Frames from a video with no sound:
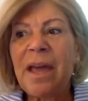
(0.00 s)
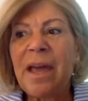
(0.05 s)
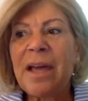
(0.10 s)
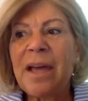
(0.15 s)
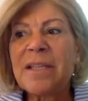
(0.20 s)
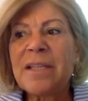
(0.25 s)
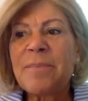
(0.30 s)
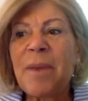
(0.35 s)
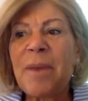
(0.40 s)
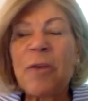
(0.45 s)

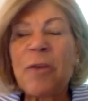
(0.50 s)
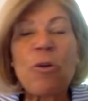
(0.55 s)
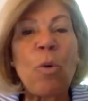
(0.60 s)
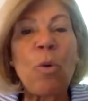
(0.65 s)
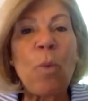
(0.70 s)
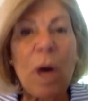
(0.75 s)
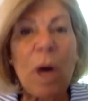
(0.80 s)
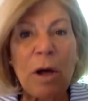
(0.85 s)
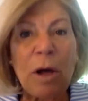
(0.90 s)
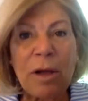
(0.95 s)
A
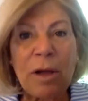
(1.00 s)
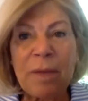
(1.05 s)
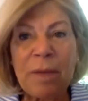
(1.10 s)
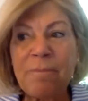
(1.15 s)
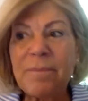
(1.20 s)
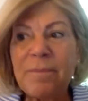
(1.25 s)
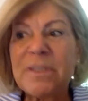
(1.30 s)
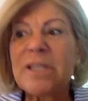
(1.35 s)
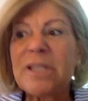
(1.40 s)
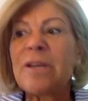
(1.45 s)
special
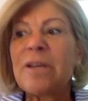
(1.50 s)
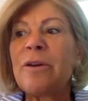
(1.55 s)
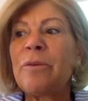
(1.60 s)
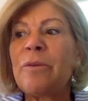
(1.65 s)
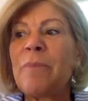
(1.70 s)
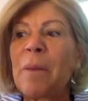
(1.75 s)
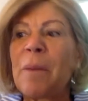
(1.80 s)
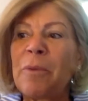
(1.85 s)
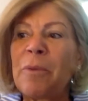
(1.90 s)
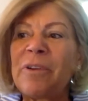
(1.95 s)
welcome
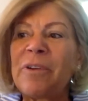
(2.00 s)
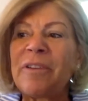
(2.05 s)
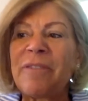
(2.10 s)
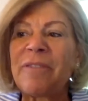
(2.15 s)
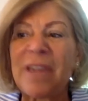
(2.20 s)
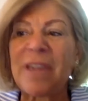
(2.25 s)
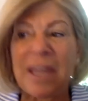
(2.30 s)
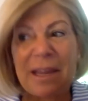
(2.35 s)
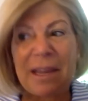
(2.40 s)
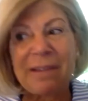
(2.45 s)
to members of
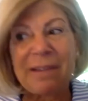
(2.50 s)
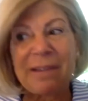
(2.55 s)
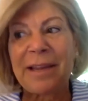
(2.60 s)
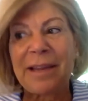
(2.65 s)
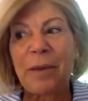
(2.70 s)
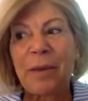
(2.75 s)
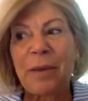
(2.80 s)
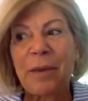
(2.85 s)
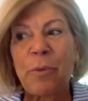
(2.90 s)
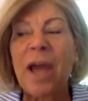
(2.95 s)
the
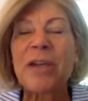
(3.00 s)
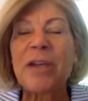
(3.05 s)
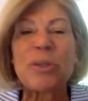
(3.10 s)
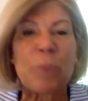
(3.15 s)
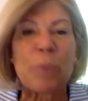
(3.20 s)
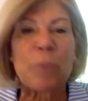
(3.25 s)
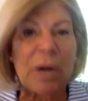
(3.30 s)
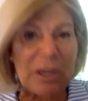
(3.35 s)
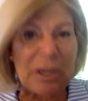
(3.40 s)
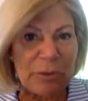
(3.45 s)
ECNY
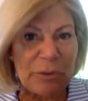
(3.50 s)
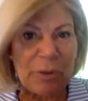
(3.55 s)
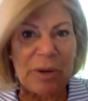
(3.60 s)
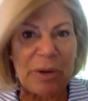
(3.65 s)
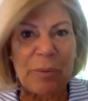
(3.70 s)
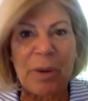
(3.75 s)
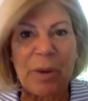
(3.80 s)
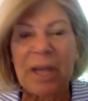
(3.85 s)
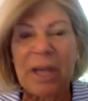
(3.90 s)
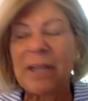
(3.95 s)

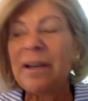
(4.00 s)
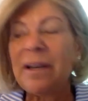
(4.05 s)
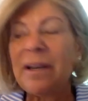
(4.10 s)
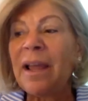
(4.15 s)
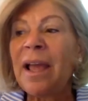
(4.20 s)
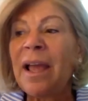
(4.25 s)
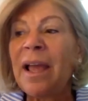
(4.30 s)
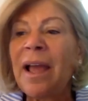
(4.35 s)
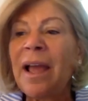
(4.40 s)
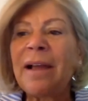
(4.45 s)
2021
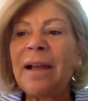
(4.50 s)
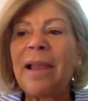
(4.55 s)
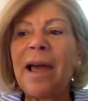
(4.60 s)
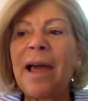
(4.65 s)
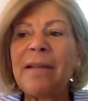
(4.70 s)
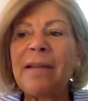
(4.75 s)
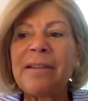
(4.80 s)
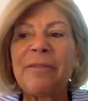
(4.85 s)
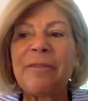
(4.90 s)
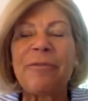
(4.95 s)

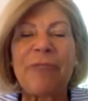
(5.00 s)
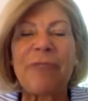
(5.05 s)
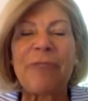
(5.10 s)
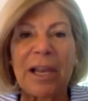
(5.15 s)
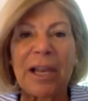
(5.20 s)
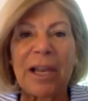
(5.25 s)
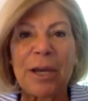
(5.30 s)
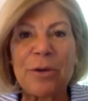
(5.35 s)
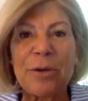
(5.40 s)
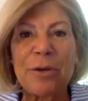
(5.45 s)
Class of
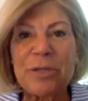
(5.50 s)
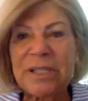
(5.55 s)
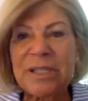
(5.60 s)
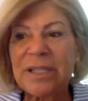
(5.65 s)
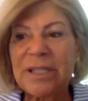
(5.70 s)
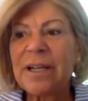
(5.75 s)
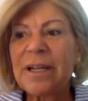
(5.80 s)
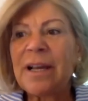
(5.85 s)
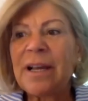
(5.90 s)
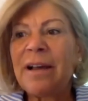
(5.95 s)

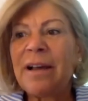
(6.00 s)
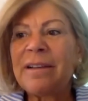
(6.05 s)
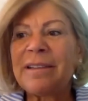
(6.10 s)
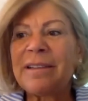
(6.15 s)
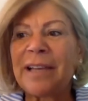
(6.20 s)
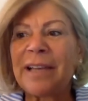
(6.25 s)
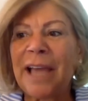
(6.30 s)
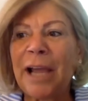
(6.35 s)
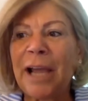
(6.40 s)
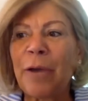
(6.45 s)
Fellows, a
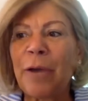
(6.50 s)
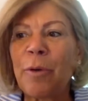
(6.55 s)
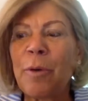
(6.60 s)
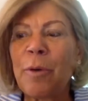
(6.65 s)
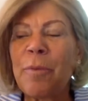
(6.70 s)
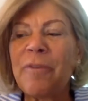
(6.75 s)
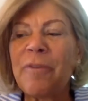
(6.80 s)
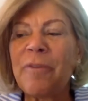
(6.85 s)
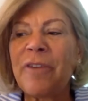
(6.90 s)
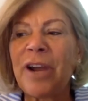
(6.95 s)
select
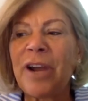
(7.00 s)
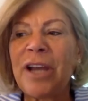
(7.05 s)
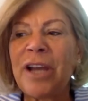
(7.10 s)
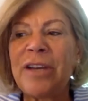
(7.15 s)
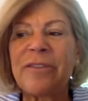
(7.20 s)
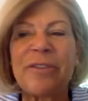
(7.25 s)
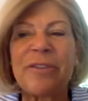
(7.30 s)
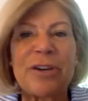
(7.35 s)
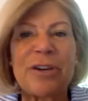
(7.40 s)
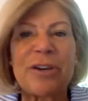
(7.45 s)
group of very
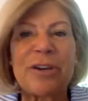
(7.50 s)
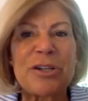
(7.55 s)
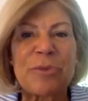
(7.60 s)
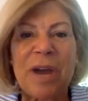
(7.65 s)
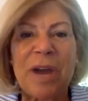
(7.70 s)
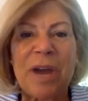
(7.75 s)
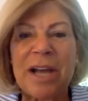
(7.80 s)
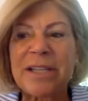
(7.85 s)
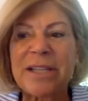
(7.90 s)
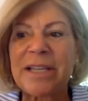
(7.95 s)
diverse,
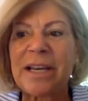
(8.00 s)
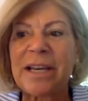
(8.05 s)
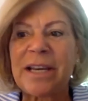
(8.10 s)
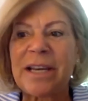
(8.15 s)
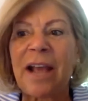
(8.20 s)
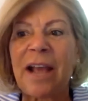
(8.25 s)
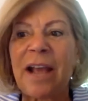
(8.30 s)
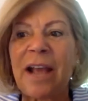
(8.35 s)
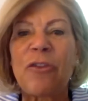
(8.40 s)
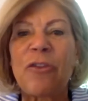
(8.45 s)
rising
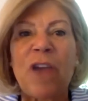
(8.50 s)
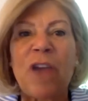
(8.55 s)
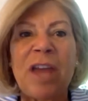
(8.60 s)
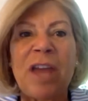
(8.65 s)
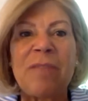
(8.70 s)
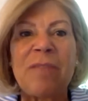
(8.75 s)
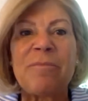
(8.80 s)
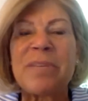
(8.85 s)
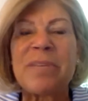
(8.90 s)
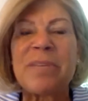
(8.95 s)

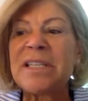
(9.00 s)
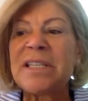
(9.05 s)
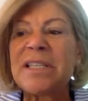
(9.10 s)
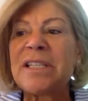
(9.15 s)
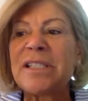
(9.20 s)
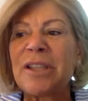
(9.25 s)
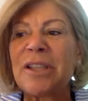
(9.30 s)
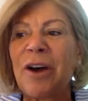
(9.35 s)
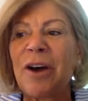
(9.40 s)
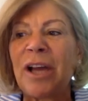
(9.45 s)
next-gen
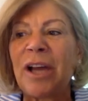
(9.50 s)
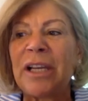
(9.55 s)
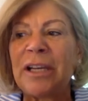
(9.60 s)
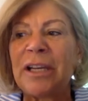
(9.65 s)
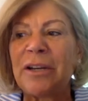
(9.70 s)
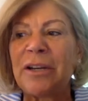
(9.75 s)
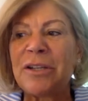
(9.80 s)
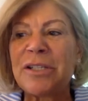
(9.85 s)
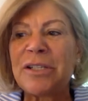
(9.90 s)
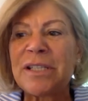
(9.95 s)
business thought
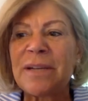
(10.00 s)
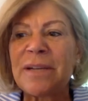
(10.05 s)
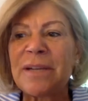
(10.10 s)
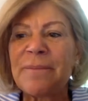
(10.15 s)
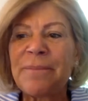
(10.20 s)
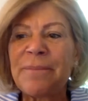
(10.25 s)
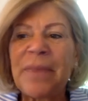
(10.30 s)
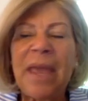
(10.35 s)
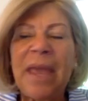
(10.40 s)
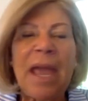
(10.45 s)
leaders,
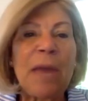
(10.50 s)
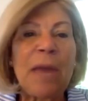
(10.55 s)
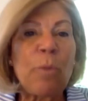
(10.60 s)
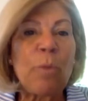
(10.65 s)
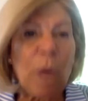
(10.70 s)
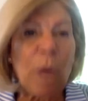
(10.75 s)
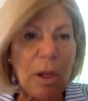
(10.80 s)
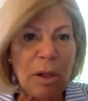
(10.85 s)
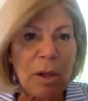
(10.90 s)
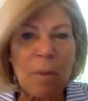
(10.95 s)
and
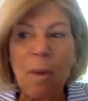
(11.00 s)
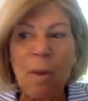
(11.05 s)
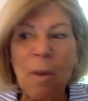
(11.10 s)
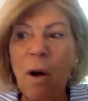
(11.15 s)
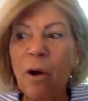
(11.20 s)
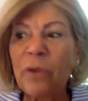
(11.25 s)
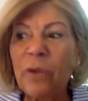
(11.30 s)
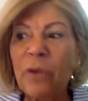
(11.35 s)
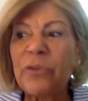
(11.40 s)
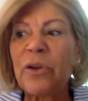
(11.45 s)
welcome
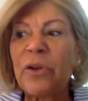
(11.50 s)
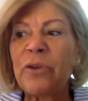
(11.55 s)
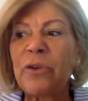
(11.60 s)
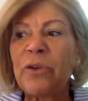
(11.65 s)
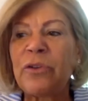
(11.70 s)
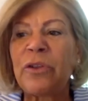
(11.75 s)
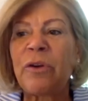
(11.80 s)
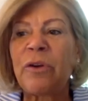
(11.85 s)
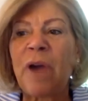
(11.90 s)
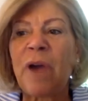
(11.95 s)
also
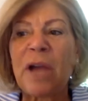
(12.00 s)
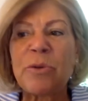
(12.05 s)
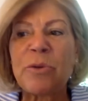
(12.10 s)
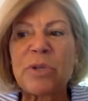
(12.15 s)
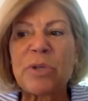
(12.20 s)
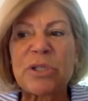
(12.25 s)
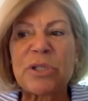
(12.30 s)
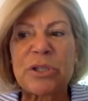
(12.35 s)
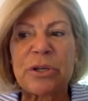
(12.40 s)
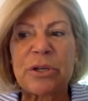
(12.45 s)
to the
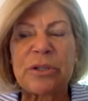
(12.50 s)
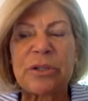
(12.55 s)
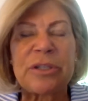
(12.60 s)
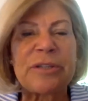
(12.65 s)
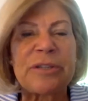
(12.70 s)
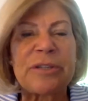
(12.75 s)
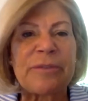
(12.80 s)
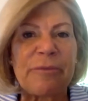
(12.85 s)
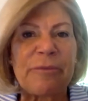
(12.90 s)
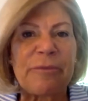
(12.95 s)
graduate
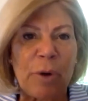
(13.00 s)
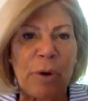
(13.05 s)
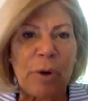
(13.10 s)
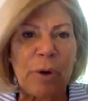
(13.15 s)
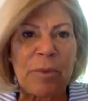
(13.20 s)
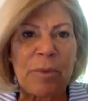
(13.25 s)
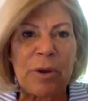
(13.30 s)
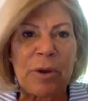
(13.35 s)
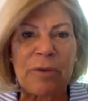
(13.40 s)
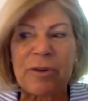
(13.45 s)
students from
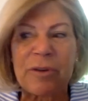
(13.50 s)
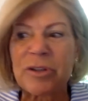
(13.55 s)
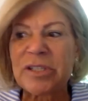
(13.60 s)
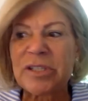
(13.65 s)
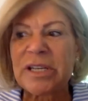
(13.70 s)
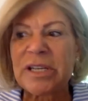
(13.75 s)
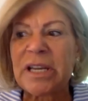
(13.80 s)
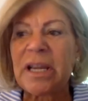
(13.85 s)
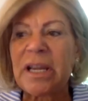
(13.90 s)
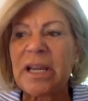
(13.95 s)
Fordham
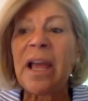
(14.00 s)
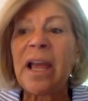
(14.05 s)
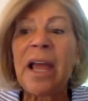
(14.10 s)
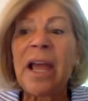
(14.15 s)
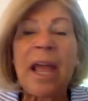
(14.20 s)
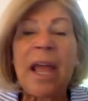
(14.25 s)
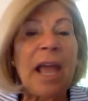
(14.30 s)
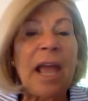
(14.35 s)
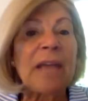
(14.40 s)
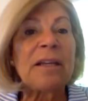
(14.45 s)
University
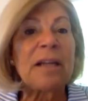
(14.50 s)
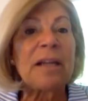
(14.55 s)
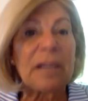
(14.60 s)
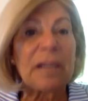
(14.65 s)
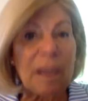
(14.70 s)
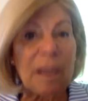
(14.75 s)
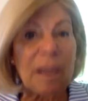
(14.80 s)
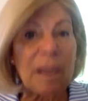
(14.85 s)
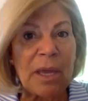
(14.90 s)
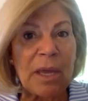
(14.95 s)
and
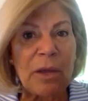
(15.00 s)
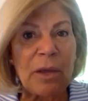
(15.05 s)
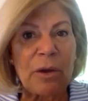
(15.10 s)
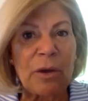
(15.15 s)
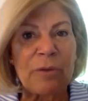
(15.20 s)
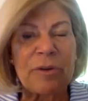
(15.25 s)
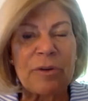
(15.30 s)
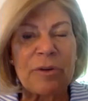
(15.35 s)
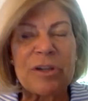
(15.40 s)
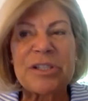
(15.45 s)
Columbia
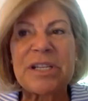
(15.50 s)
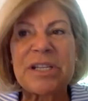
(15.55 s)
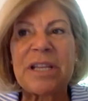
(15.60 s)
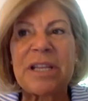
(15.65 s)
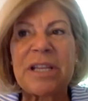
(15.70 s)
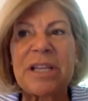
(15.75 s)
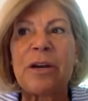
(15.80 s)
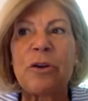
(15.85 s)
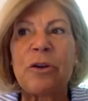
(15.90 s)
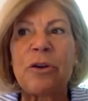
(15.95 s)
University
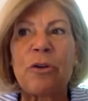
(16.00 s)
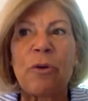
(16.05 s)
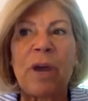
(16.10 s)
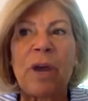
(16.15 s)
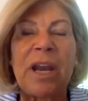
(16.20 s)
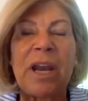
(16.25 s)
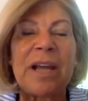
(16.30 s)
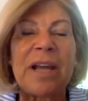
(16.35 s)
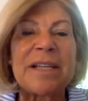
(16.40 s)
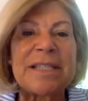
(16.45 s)
that are
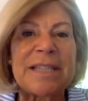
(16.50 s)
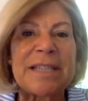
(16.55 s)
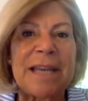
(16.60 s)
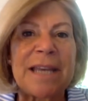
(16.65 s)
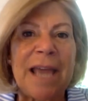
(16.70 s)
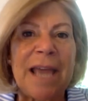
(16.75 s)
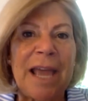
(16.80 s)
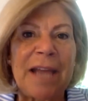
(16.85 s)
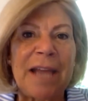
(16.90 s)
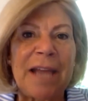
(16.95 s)
joining us
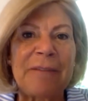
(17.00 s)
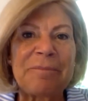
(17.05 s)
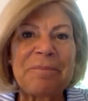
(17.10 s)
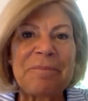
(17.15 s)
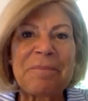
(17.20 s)
today.